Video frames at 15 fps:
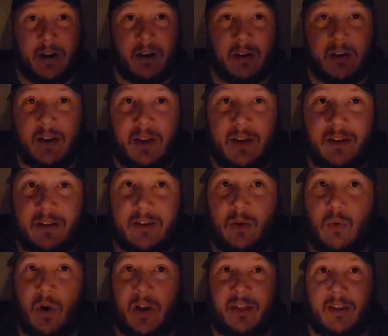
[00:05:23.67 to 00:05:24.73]
there. He's
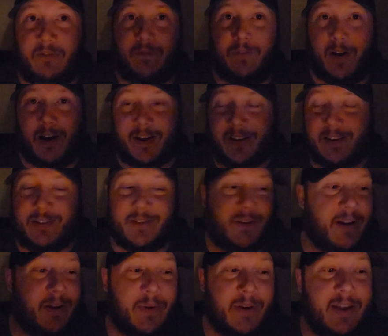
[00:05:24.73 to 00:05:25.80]
like, what the fuck? And so
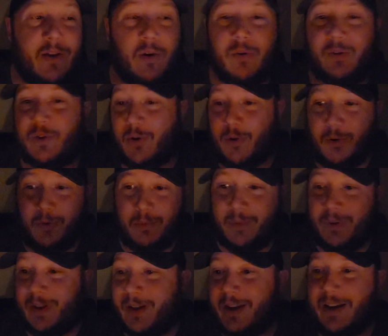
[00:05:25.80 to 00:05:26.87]
anyway, he goes
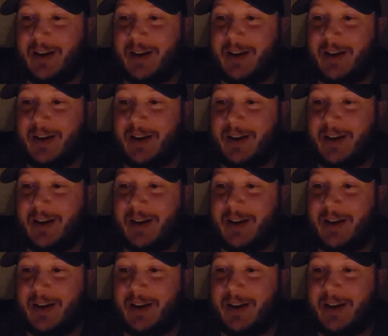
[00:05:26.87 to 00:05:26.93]
home.